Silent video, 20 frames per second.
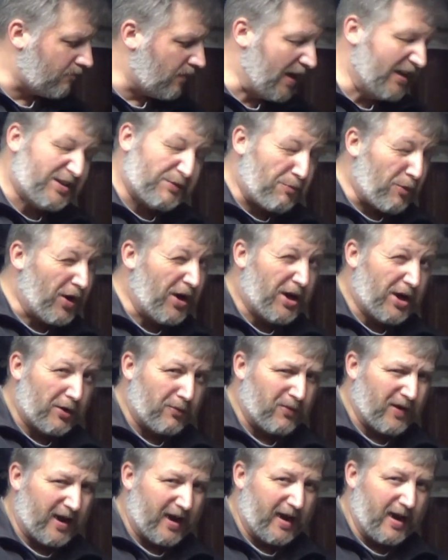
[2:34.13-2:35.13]
It's a pretty
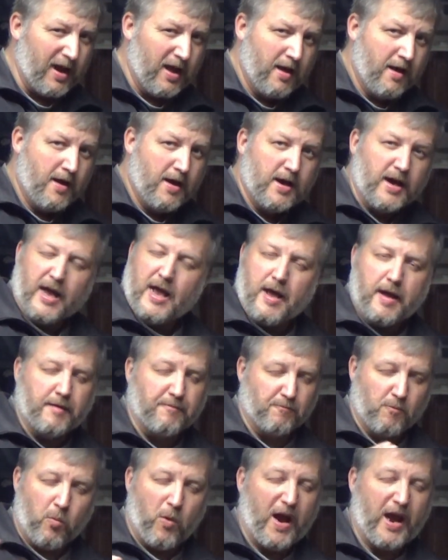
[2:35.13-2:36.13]
good read,
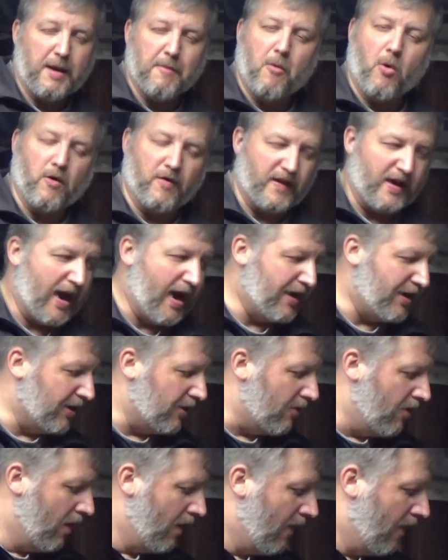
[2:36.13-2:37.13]
it, way more than I
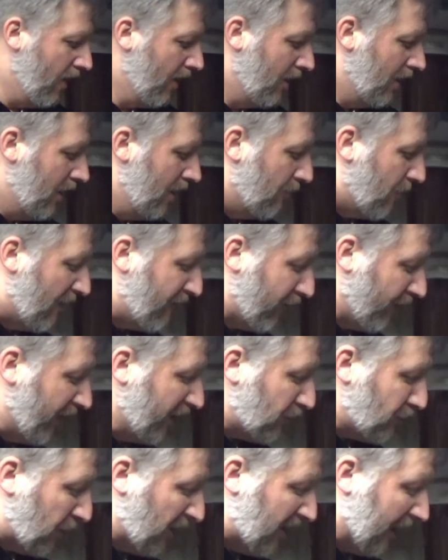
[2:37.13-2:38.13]
do. But for
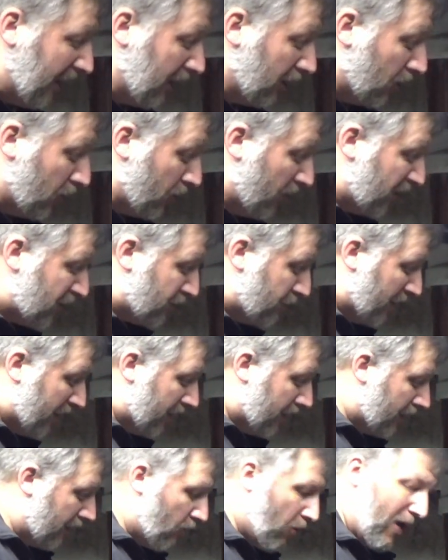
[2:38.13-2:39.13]
this particular
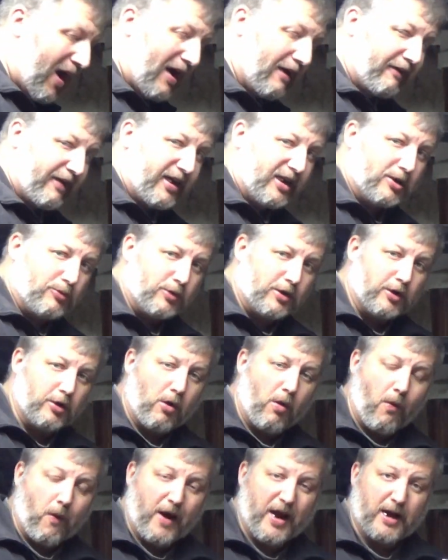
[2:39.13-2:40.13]
Richmond louder here, we're going
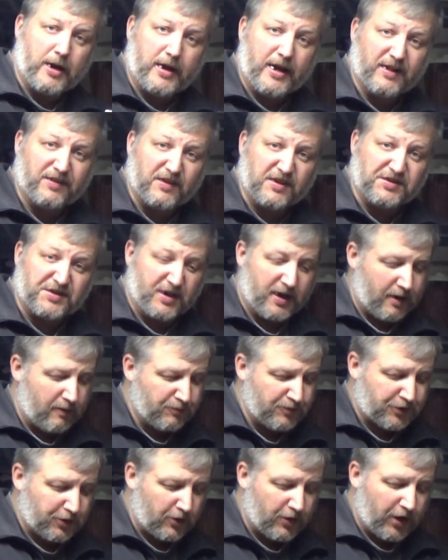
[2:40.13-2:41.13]
to go ahead and get this
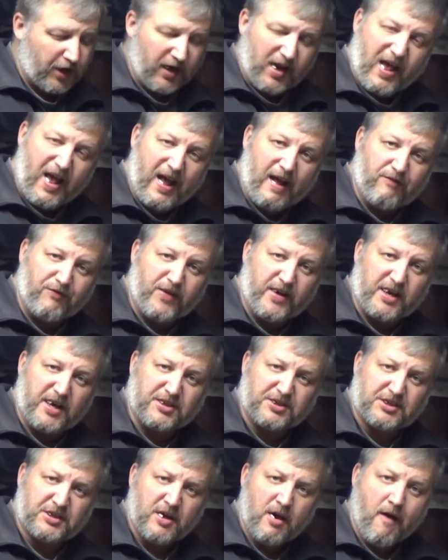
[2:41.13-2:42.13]
in. So you're going to have
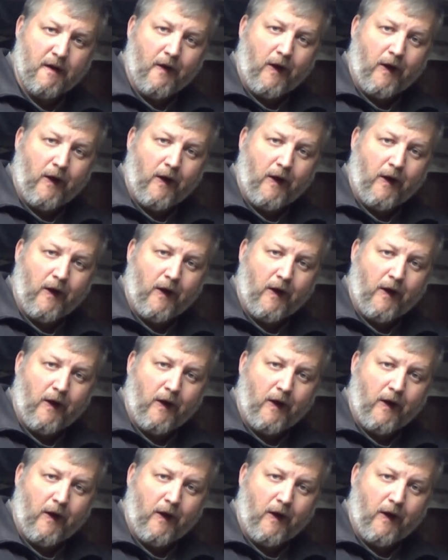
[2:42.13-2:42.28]
this.